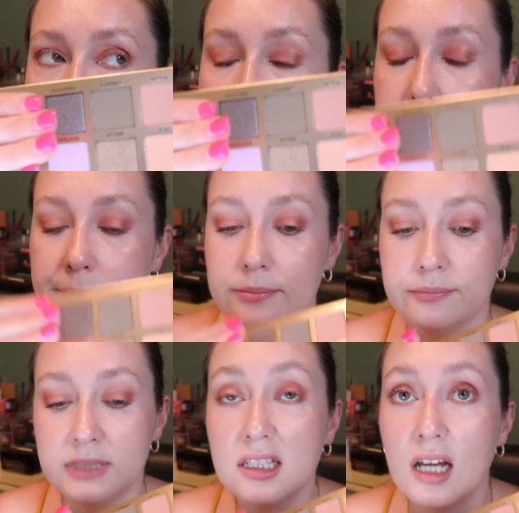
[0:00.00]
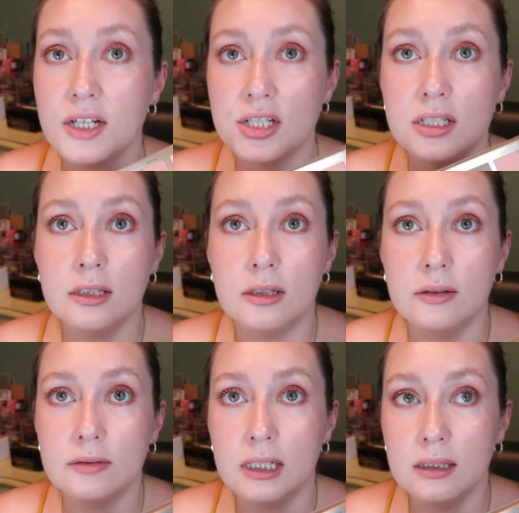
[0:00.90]
um, Natasha
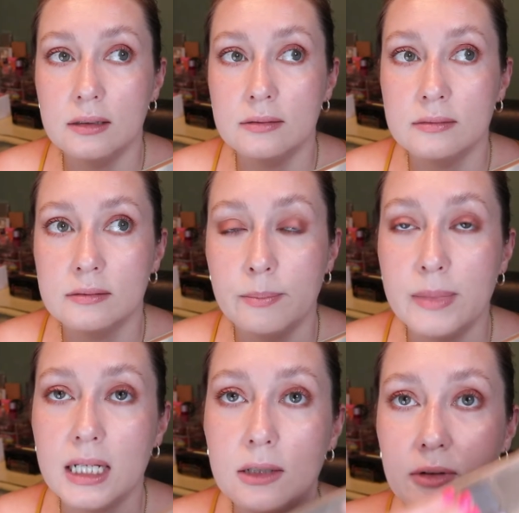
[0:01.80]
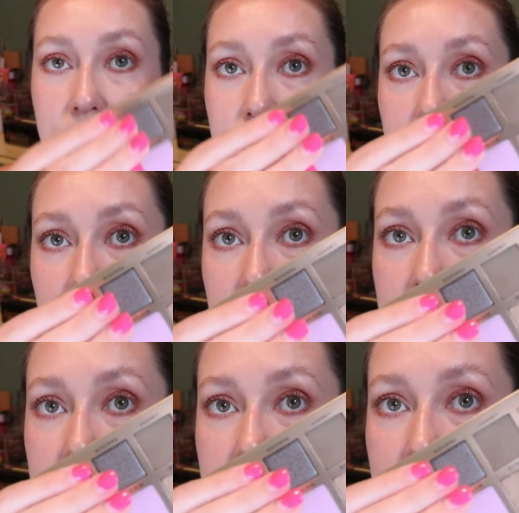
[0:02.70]
Denona mini retro?
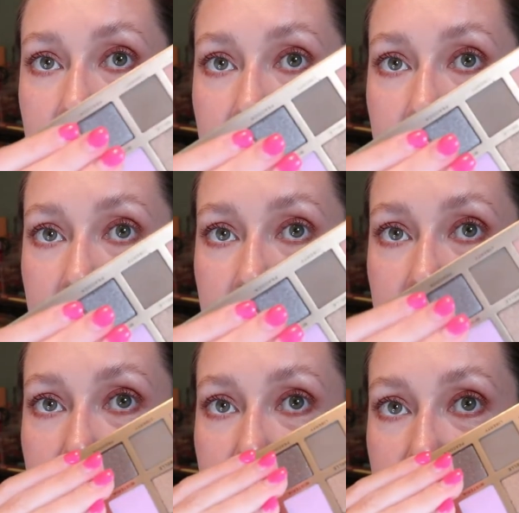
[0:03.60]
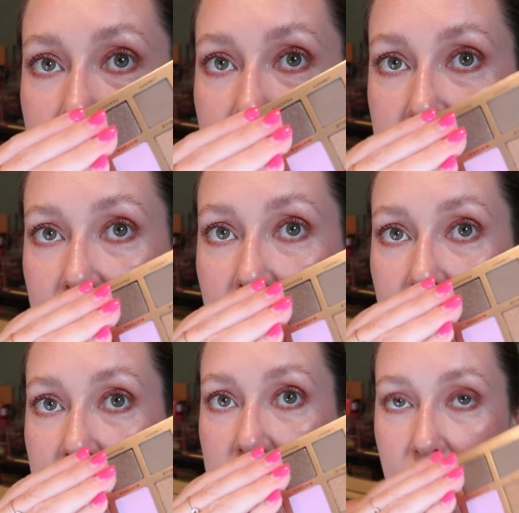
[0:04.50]
It's like
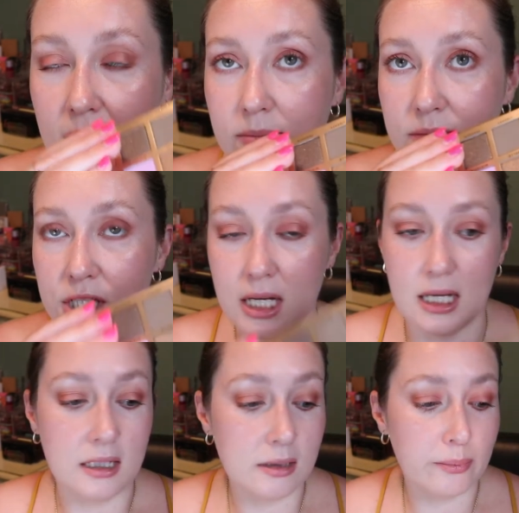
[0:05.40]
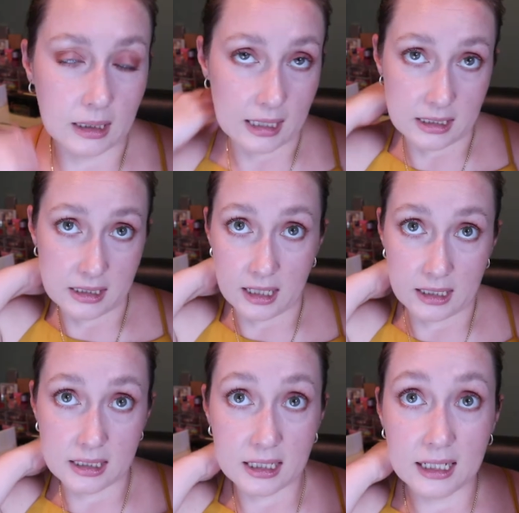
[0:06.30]
the same shades. I
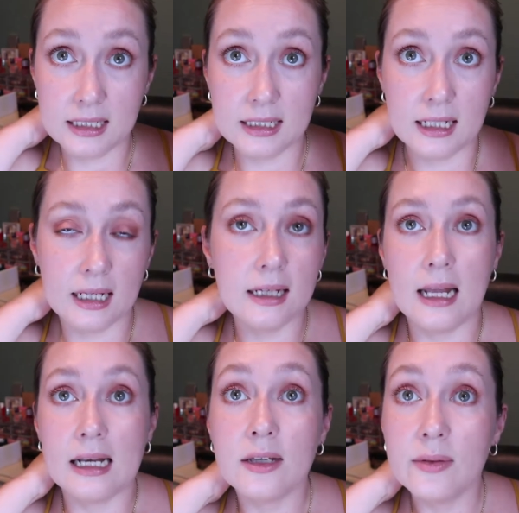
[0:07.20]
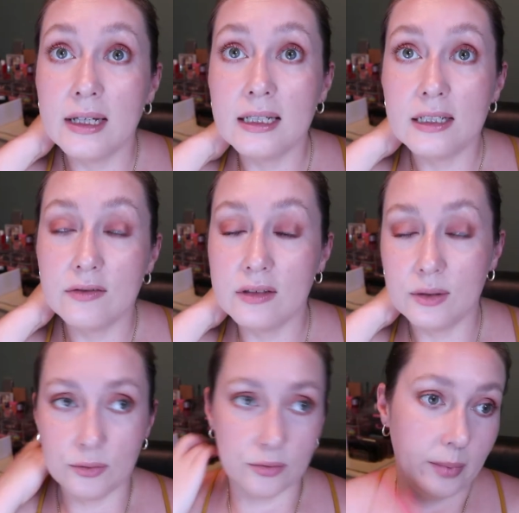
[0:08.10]
decided to get it anyway, even
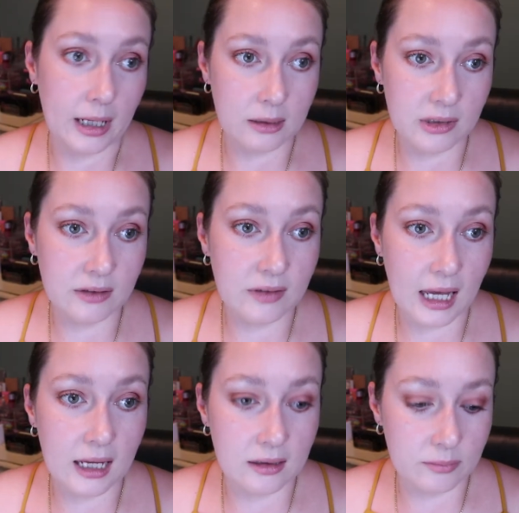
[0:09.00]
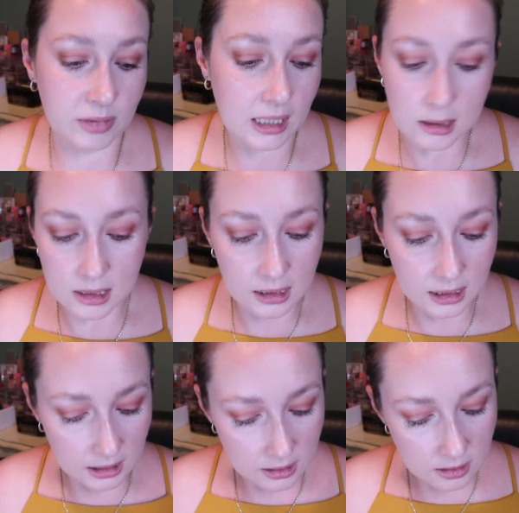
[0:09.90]
though it reminded me of that because I
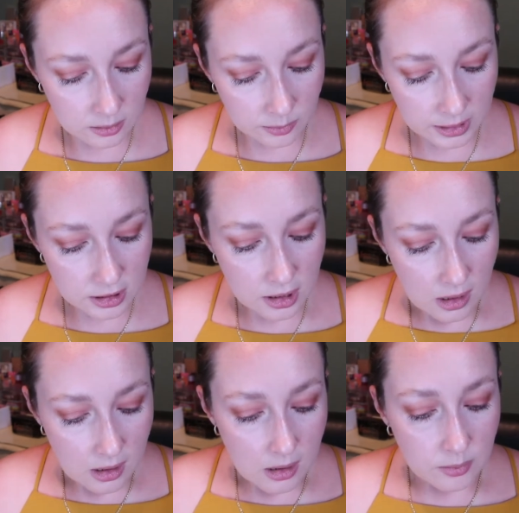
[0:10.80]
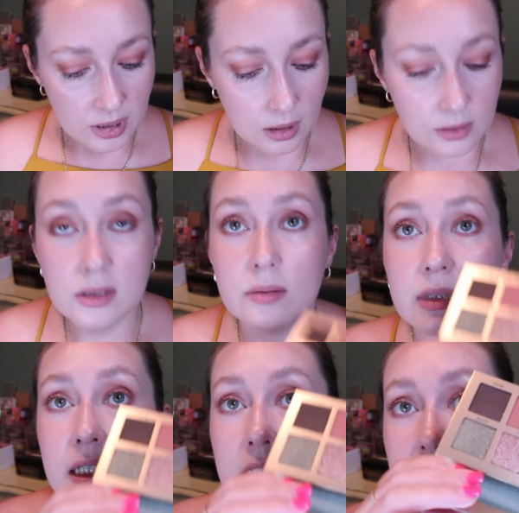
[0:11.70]
like it so much but also
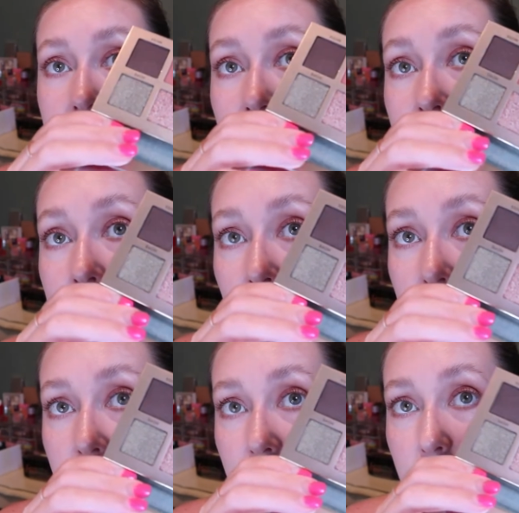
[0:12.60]
because the other half of the